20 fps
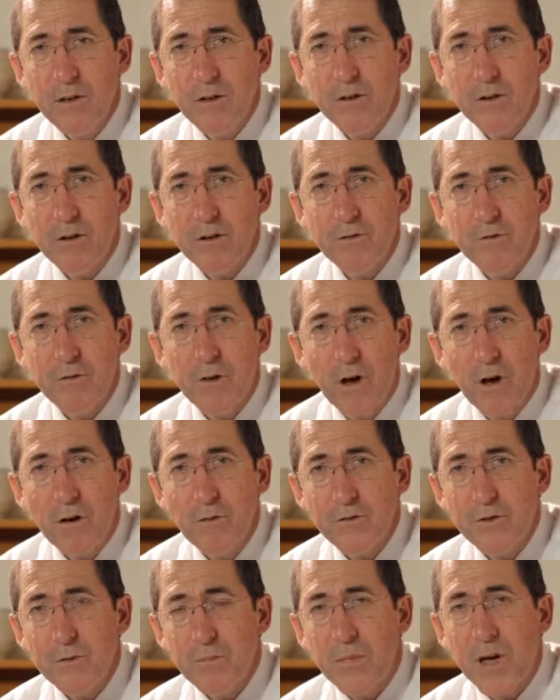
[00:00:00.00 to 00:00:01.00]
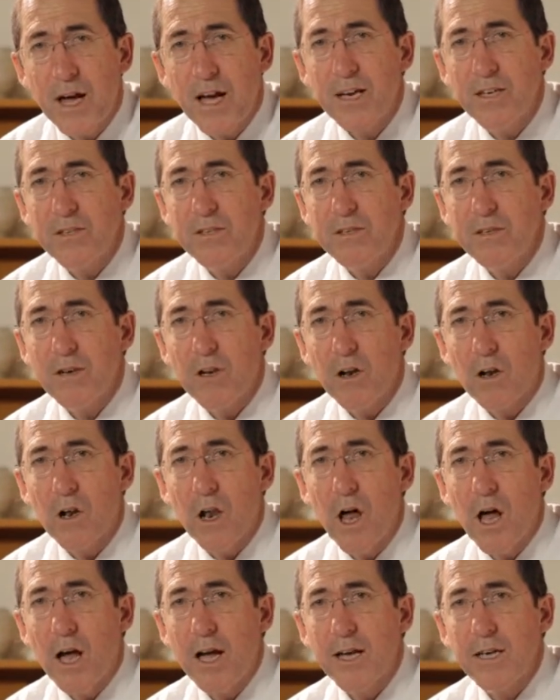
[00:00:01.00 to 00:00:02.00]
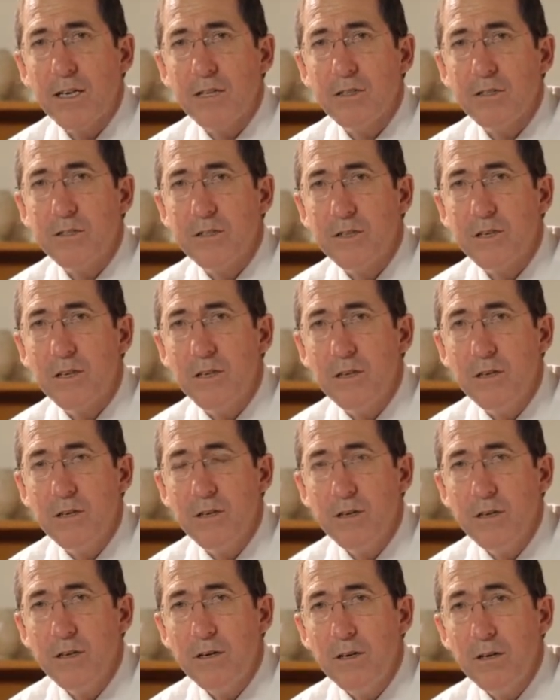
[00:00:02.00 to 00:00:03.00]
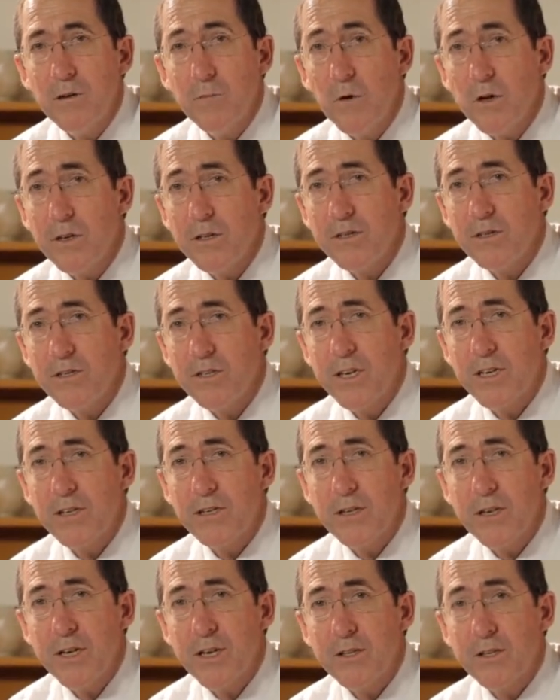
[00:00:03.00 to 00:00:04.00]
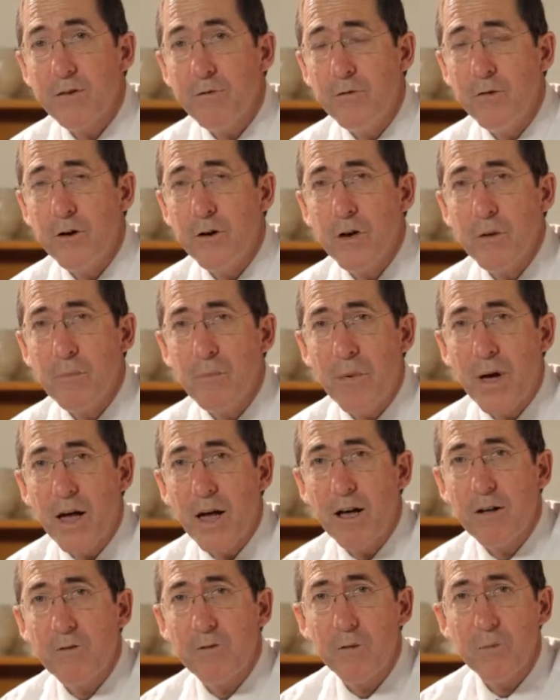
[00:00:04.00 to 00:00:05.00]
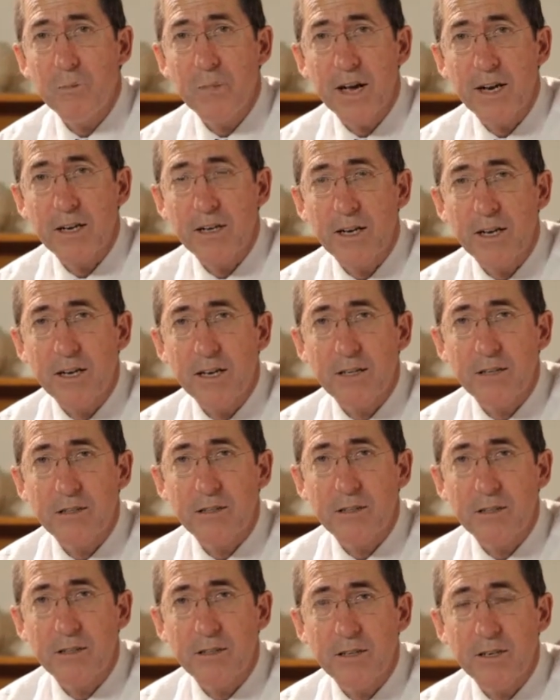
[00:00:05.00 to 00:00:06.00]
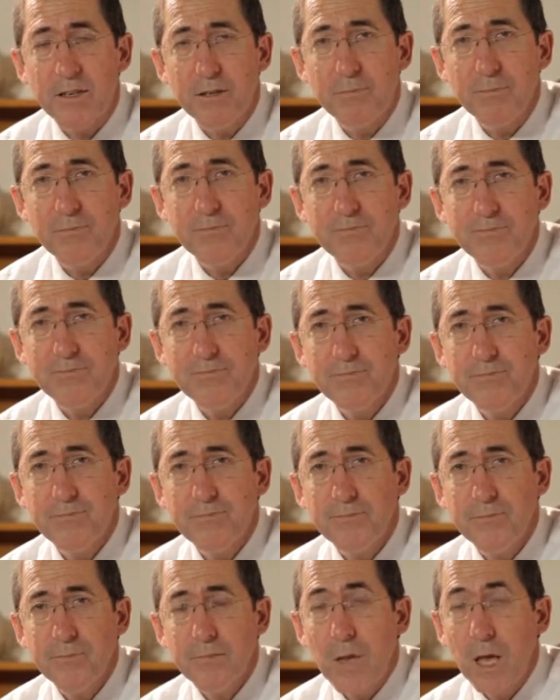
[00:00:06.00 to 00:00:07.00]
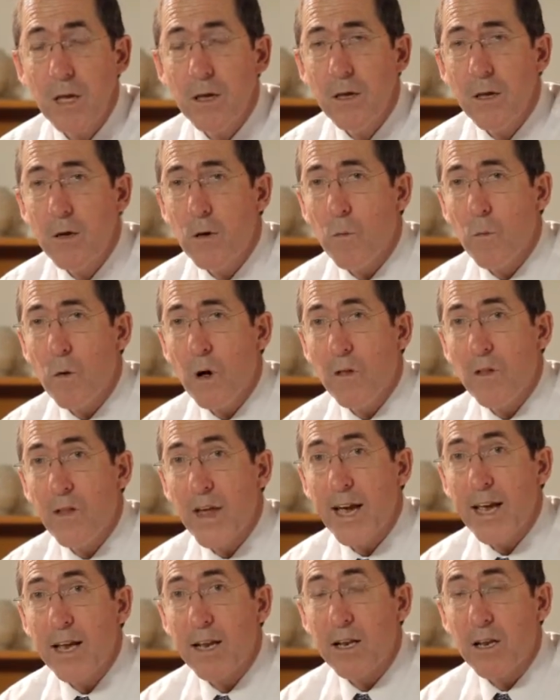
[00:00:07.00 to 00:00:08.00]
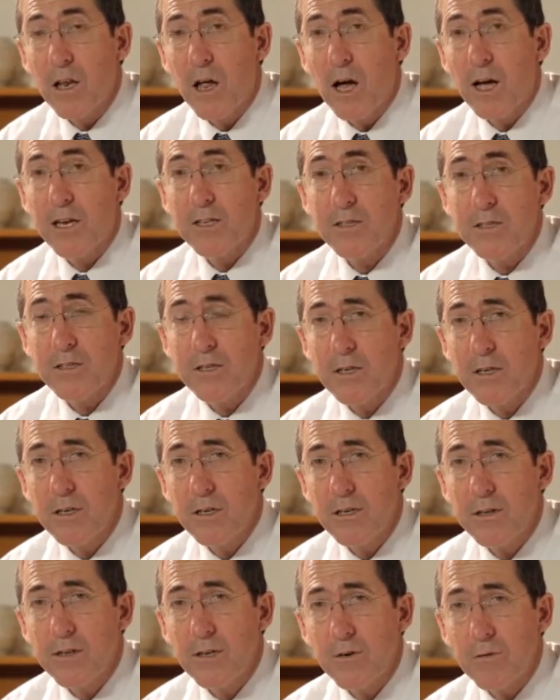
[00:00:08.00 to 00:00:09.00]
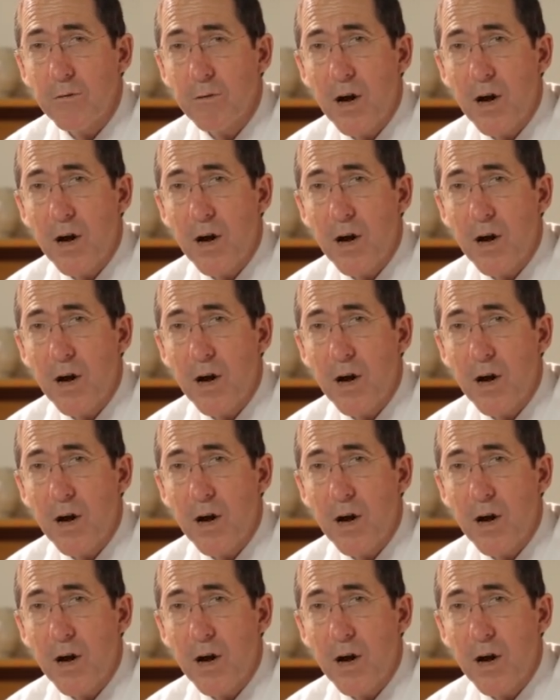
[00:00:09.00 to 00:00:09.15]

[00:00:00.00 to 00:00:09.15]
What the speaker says: that involves a patient lying still in what essentially is a very powerful magnetic cylinder. While they lie still in this